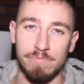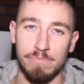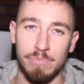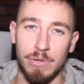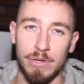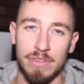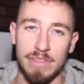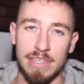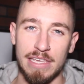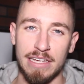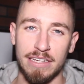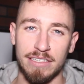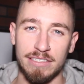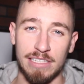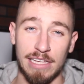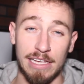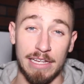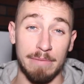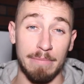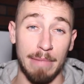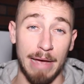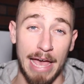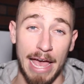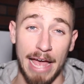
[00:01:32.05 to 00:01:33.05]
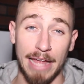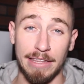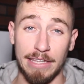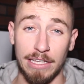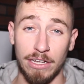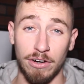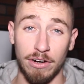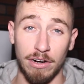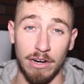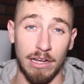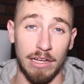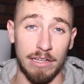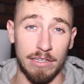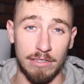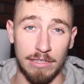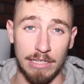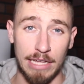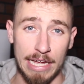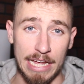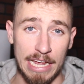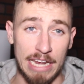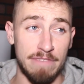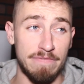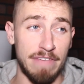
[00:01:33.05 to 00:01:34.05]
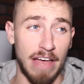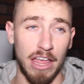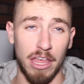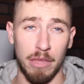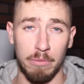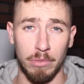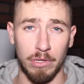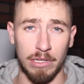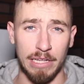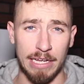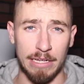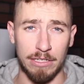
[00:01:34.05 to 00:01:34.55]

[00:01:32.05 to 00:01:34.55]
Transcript: put things in my head that are like invaluable.